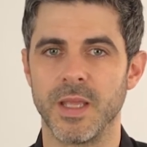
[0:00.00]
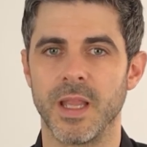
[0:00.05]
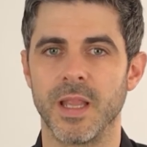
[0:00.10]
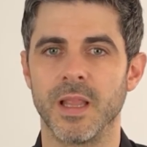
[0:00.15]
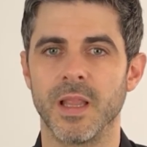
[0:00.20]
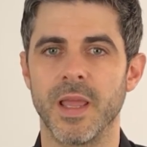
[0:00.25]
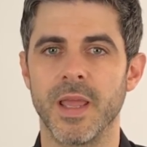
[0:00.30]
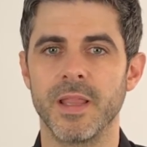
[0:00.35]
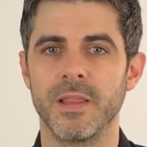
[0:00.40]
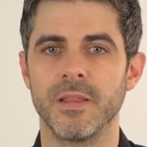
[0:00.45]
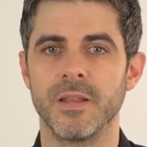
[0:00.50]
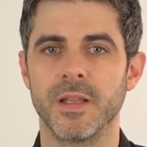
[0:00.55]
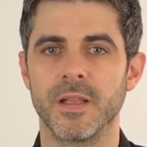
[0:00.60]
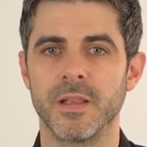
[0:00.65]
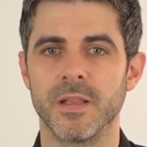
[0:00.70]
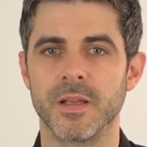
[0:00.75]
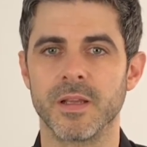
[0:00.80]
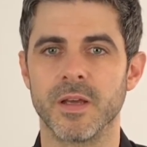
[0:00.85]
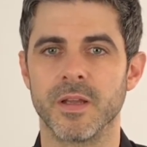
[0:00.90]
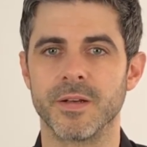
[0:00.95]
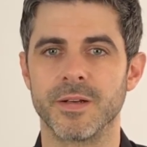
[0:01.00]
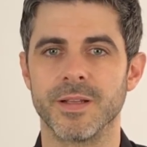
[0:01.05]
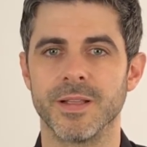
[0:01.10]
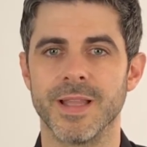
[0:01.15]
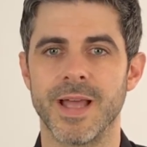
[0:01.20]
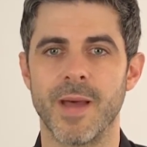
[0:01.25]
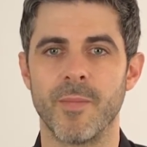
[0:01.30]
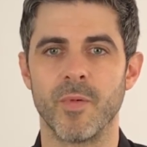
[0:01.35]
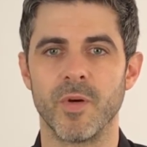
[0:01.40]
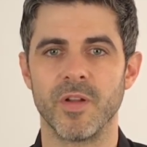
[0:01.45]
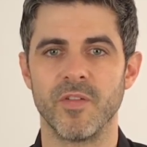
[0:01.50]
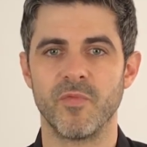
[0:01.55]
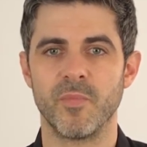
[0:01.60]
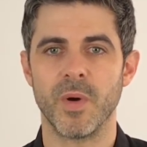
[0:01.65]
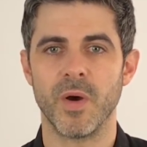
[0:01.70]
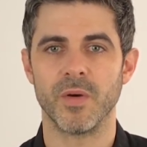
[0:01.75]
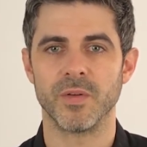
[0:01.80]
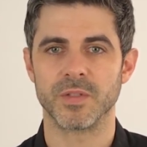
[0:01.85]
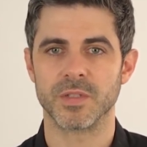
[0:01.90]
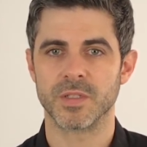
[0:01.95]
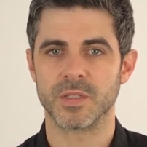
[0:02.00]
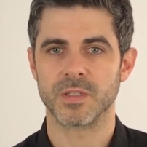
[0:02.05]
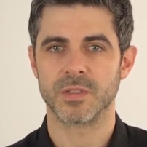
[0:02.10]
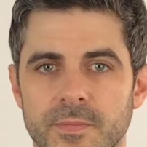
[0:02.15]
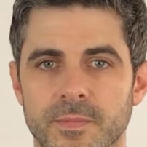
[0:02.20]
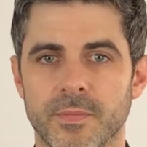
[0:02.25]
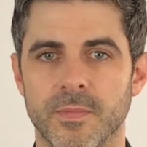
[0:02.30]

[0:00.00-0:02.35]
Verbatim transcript: and likely to click on collaborative posts.